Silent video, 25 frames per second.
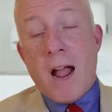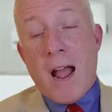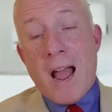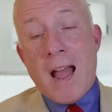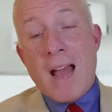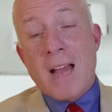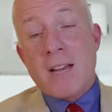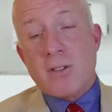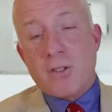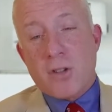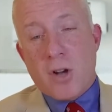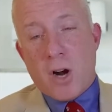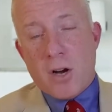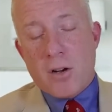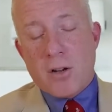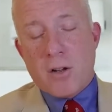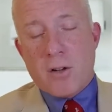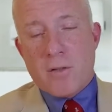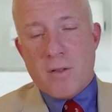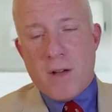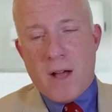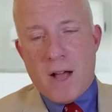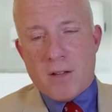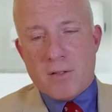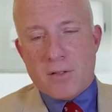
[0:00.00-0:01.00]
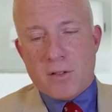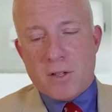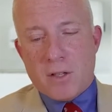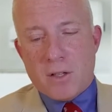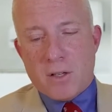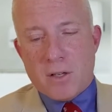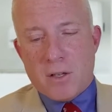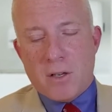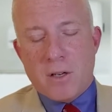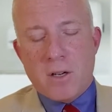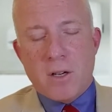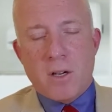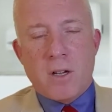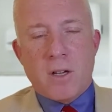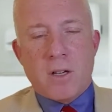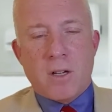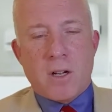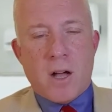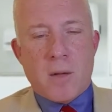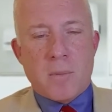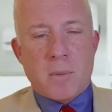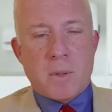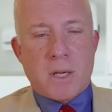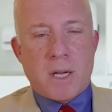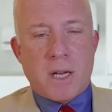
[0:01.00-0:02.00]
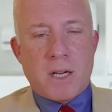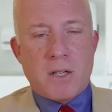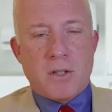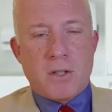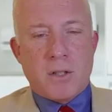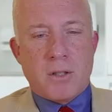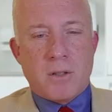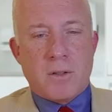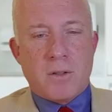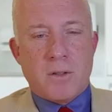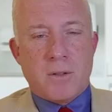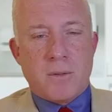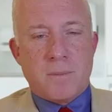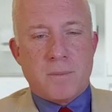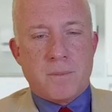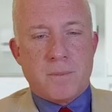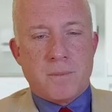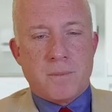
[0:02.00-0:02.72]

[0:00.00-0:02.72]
and cardiovascular complications.